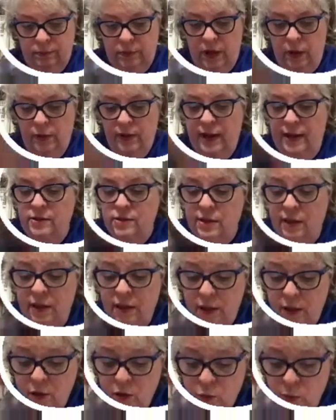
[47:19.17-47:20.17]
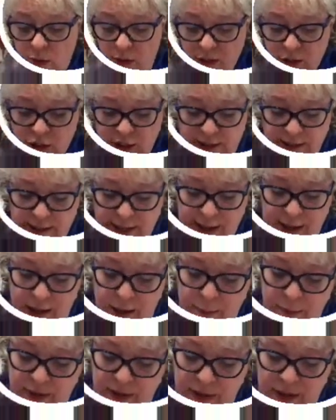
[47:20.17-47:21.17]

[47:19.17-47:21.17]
okay, so I'm going to use washi tape,